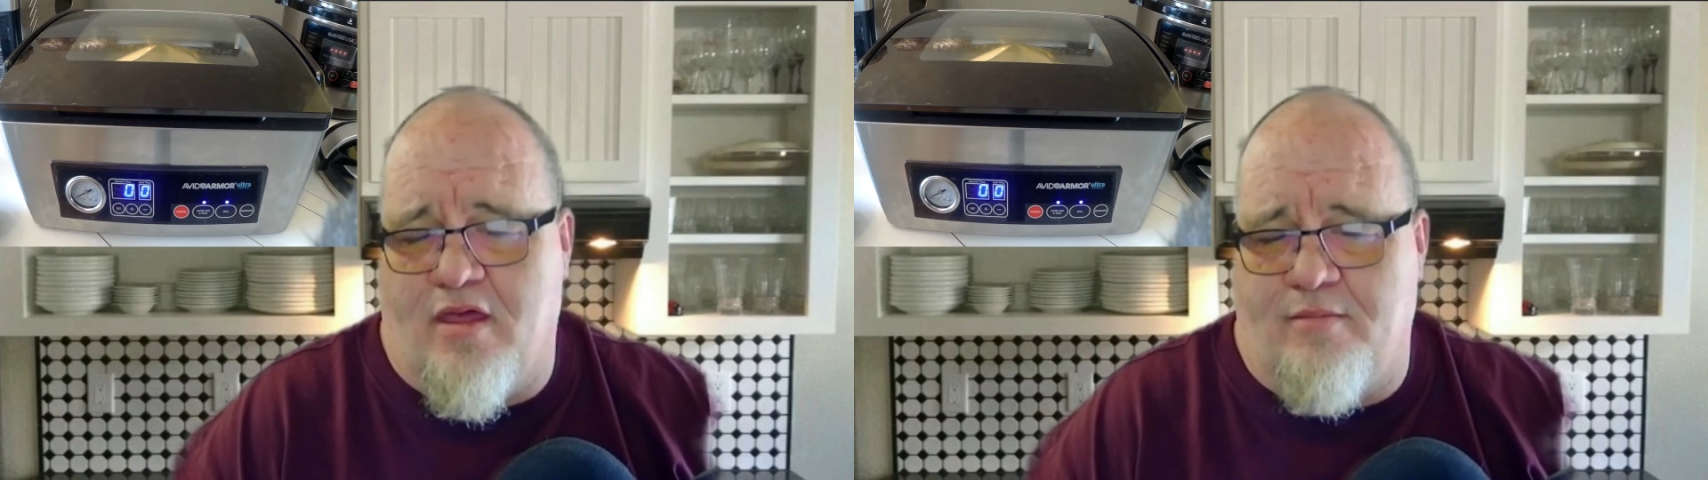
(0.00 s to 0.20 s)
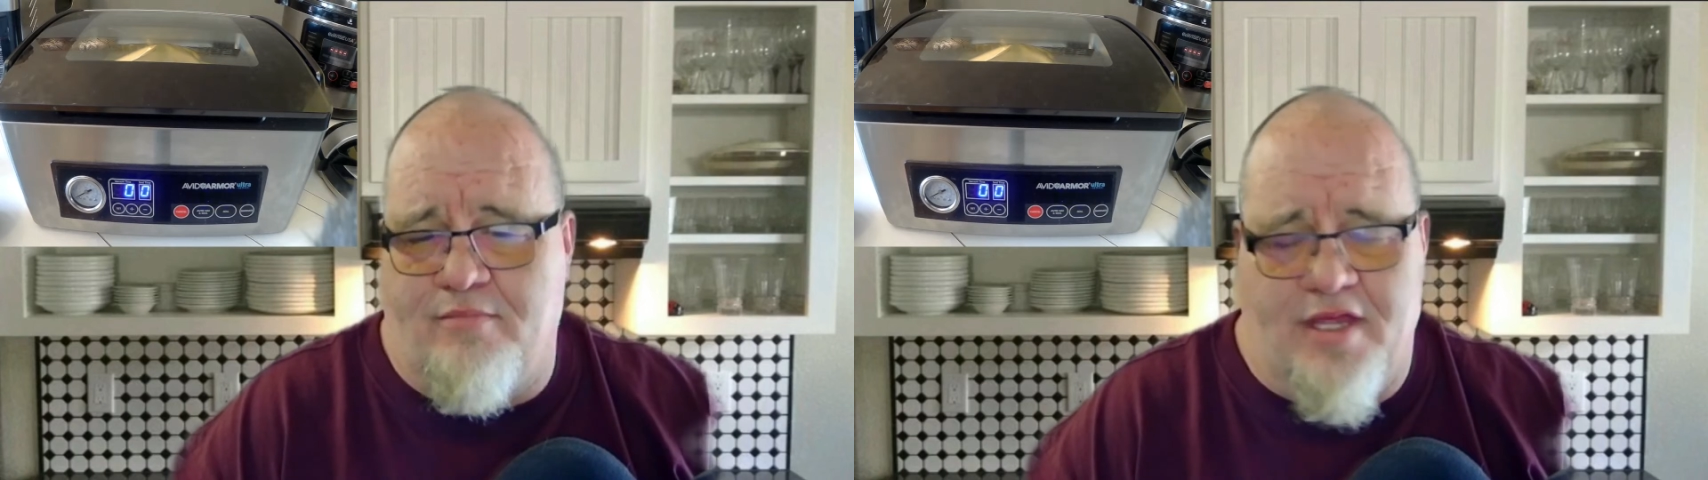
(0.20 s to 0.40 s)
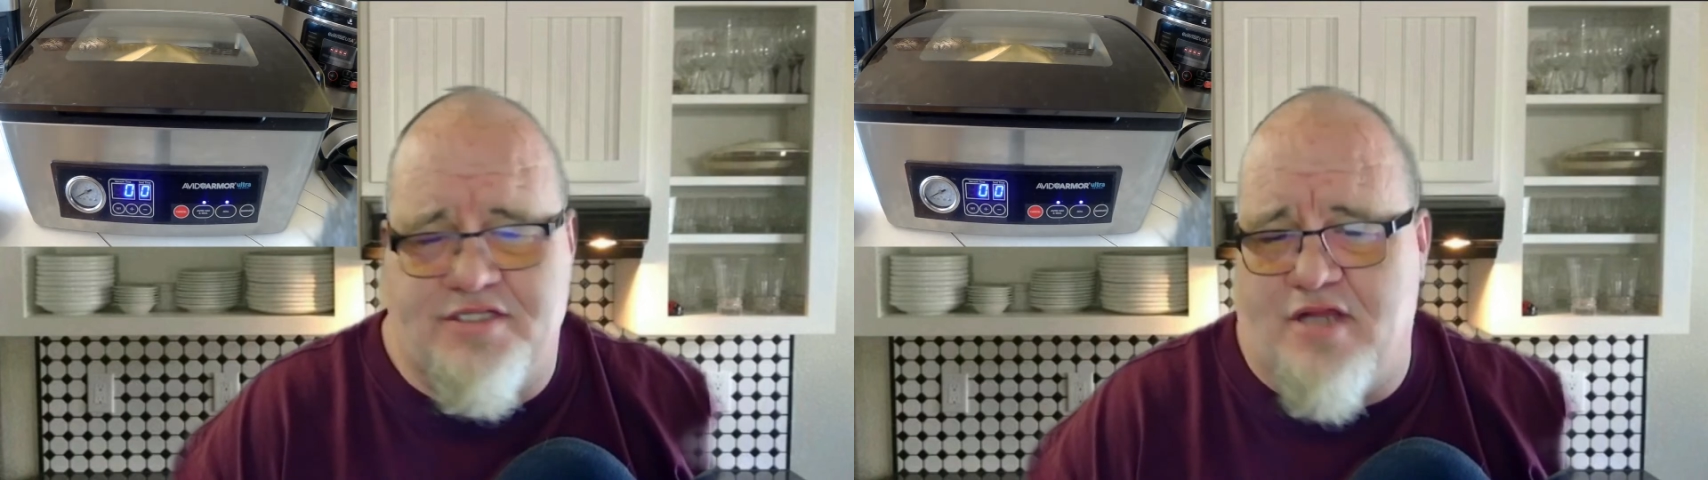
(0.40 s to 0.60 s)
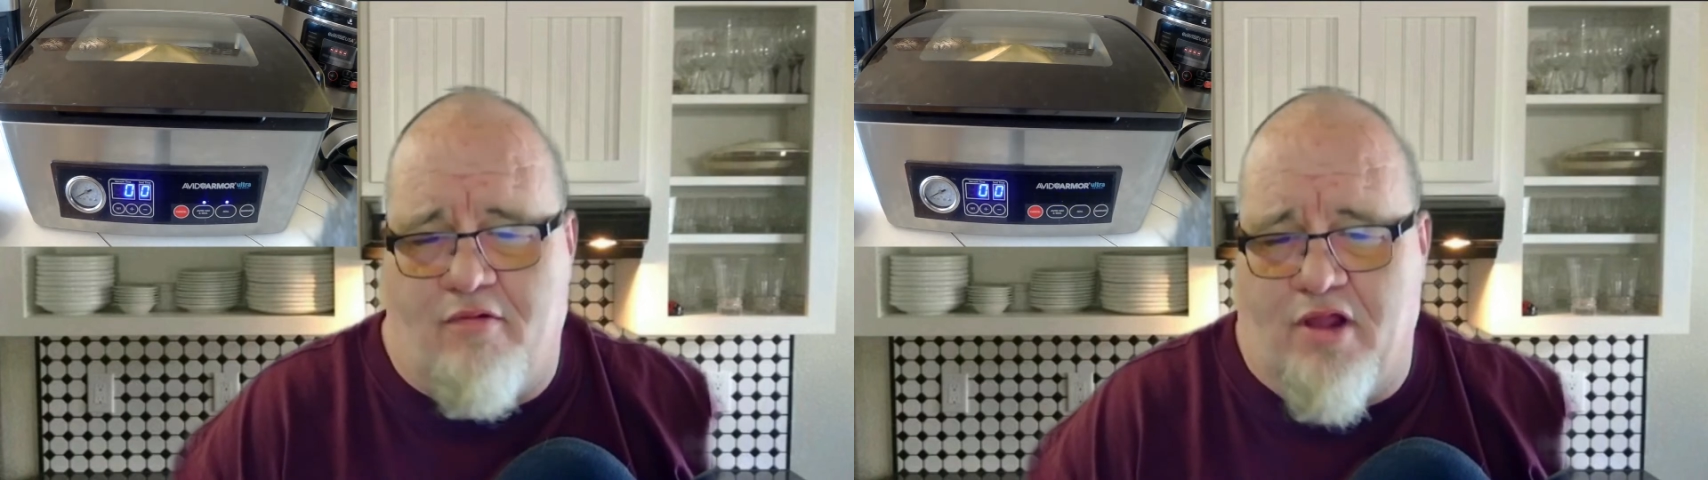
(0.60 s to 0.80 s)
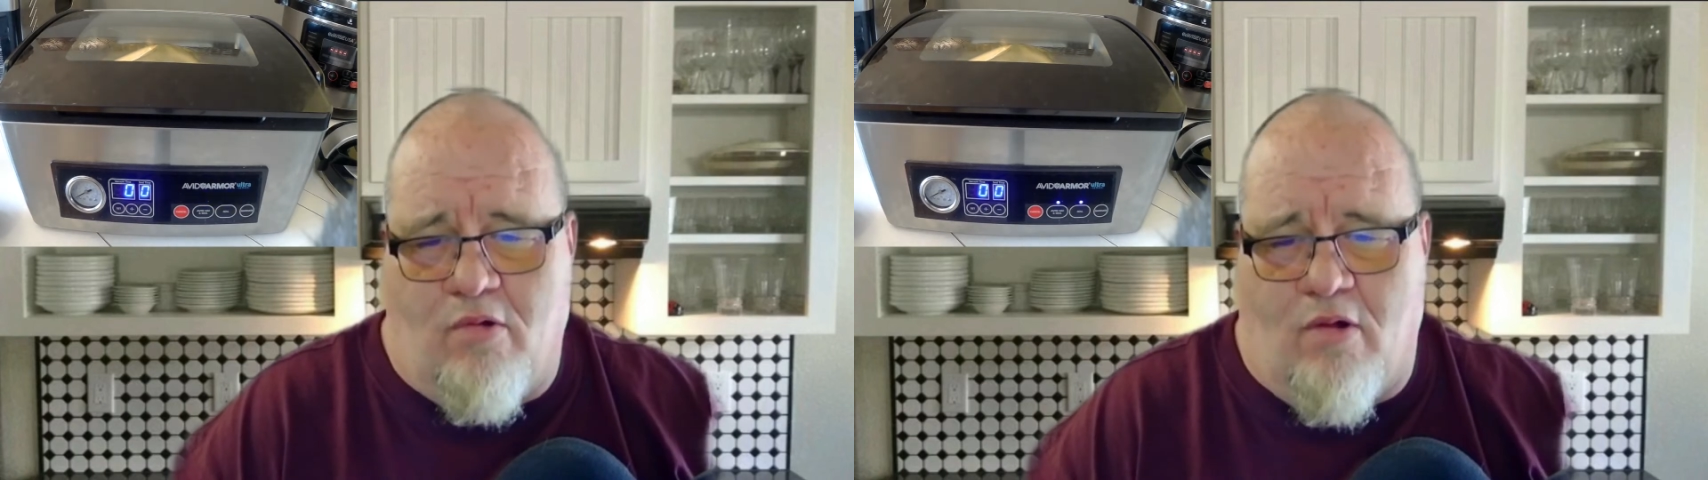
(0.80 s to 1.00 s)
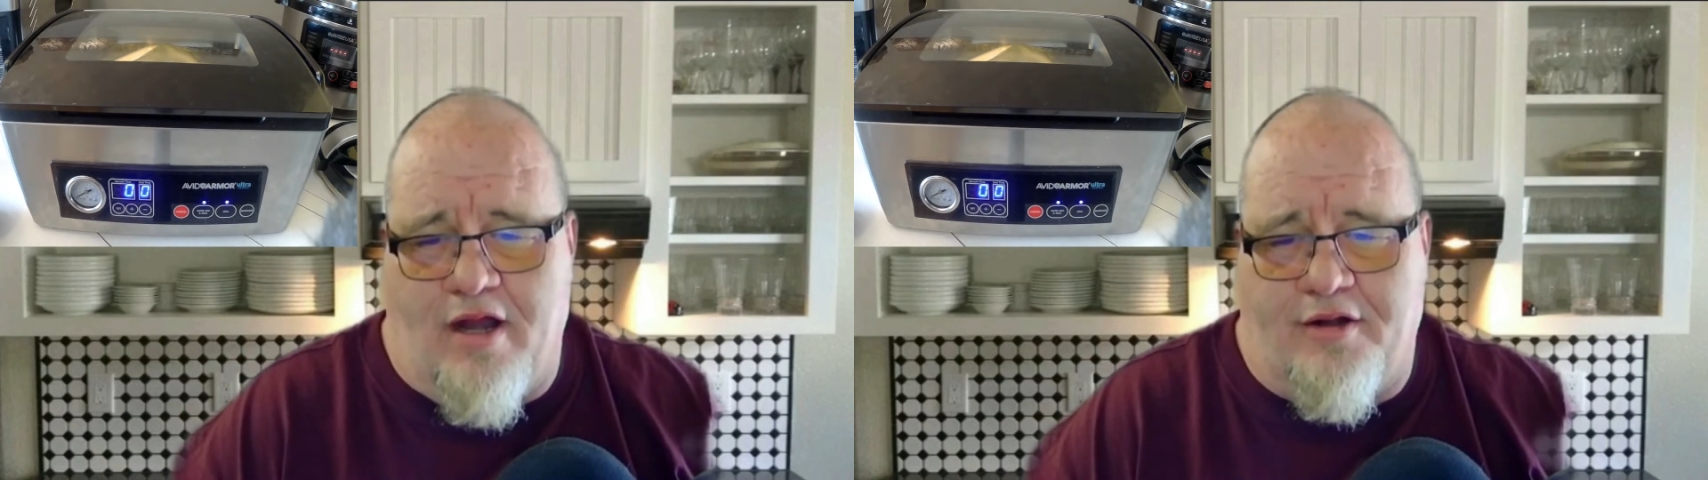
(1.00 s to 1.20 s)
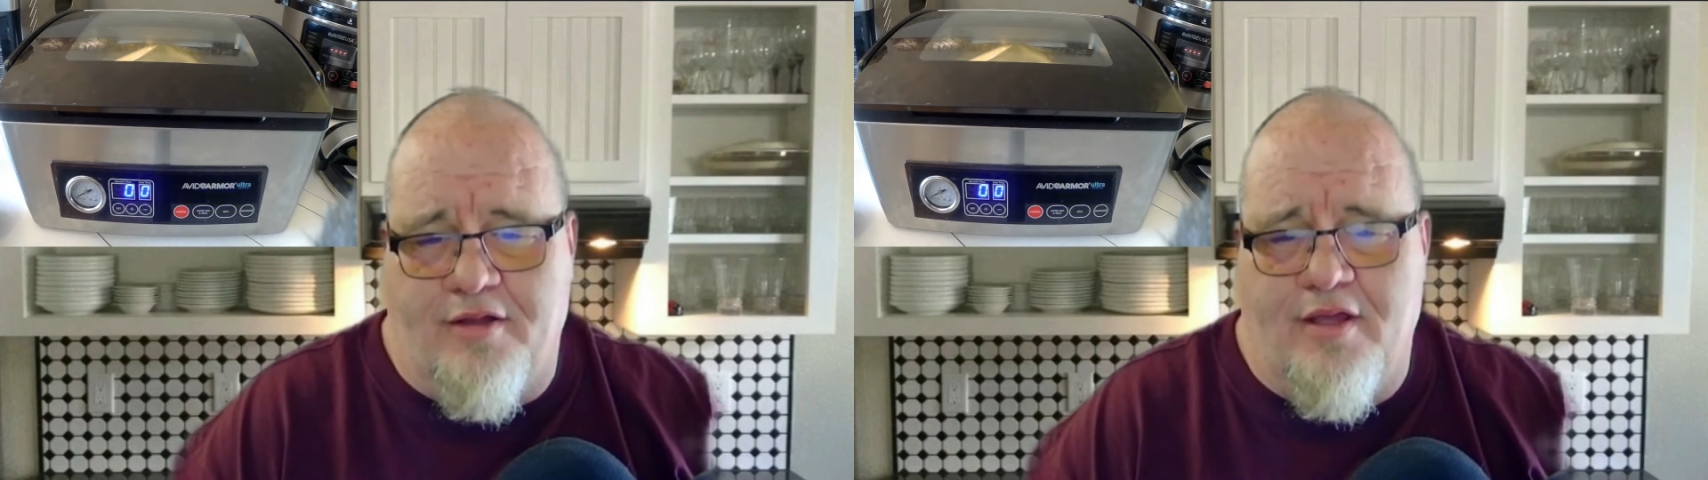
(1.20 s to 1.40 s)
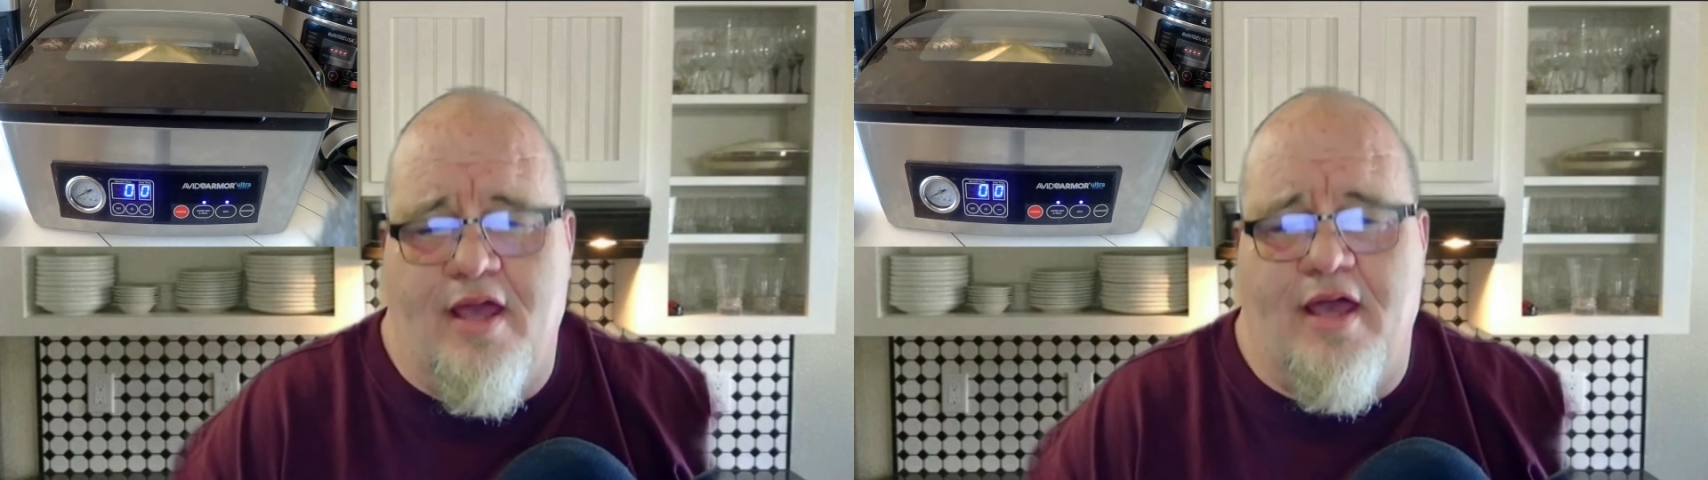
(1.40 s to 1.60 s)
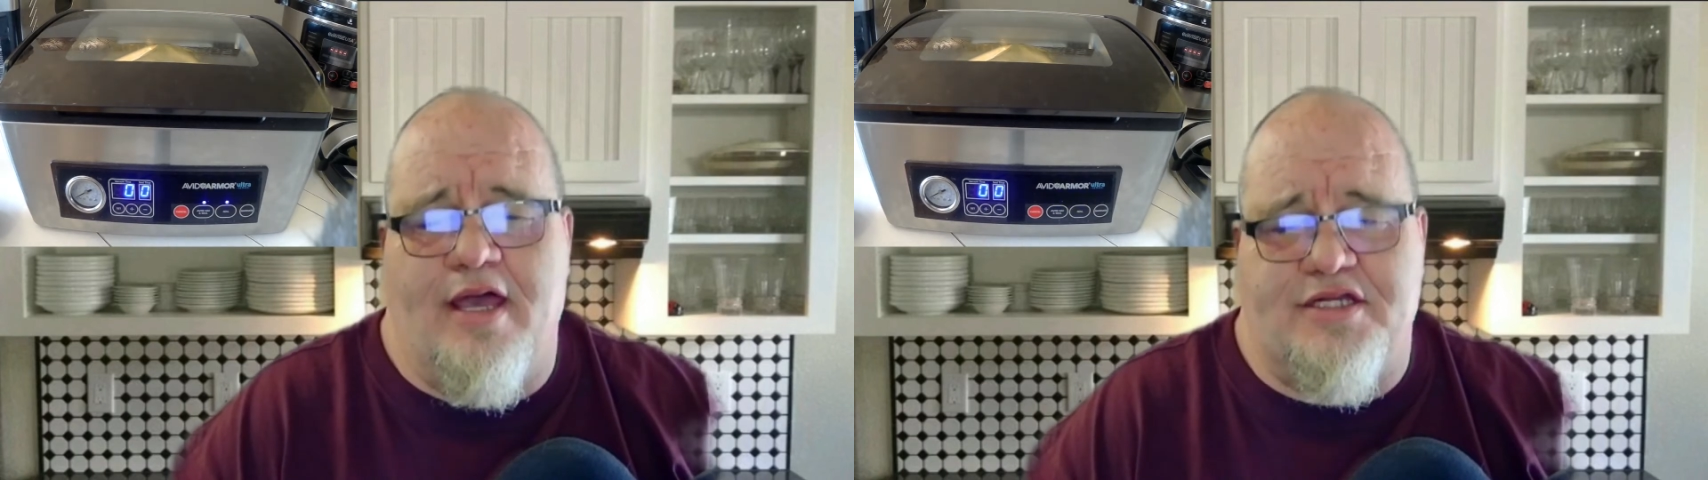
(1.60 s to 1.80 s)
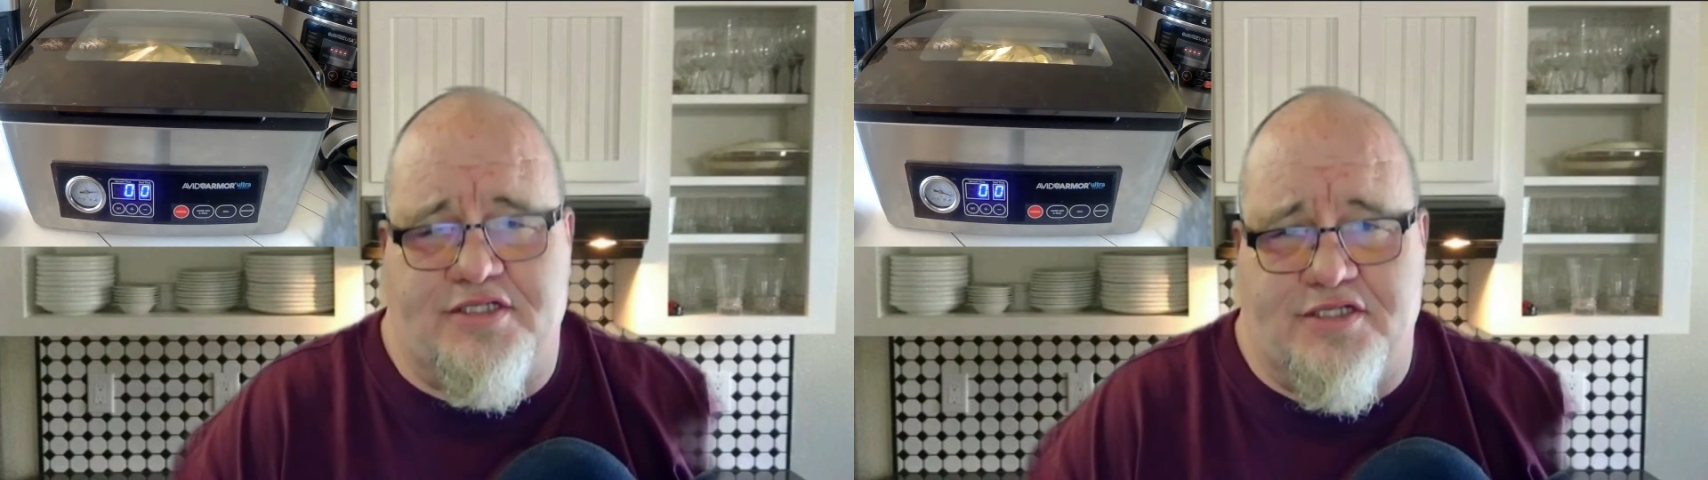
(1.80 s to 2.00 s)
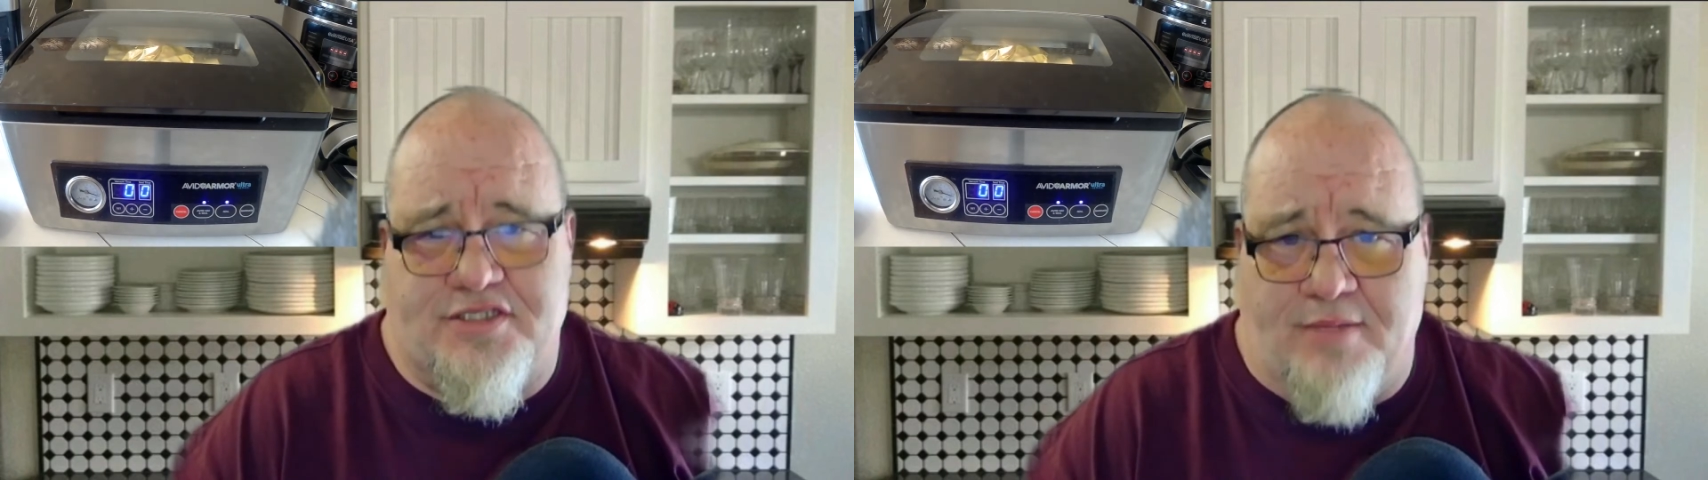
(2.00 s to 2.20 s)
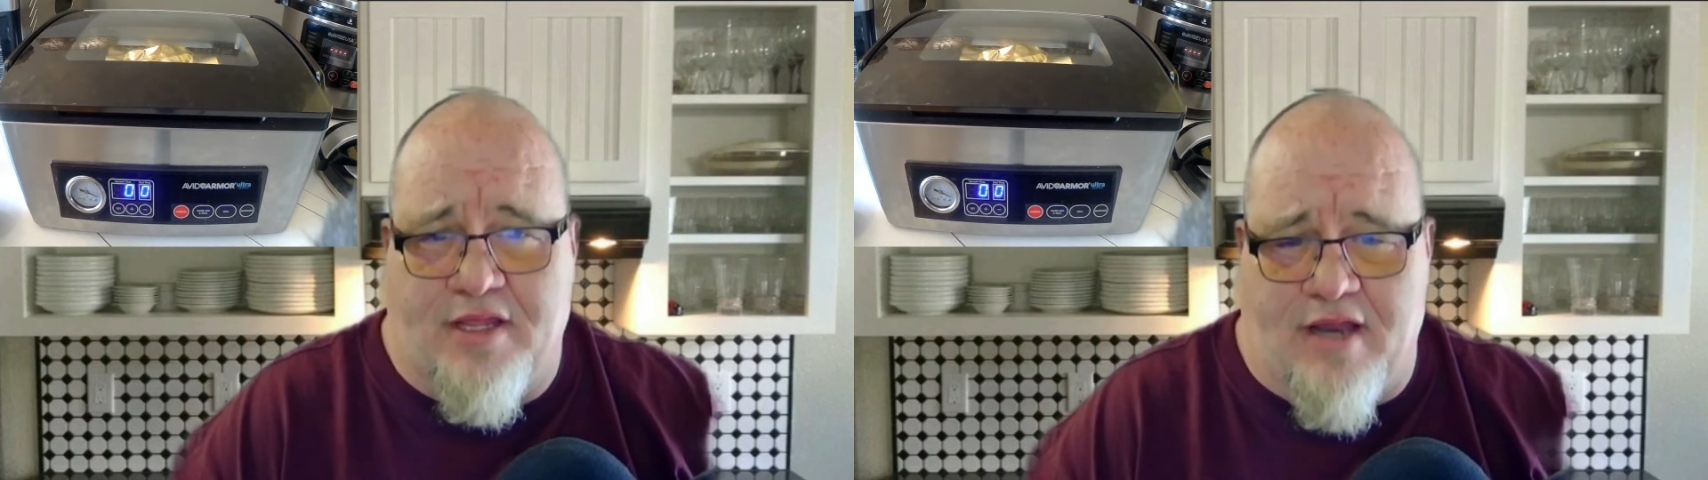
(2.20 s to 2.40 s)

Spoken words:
It's not required. It's just something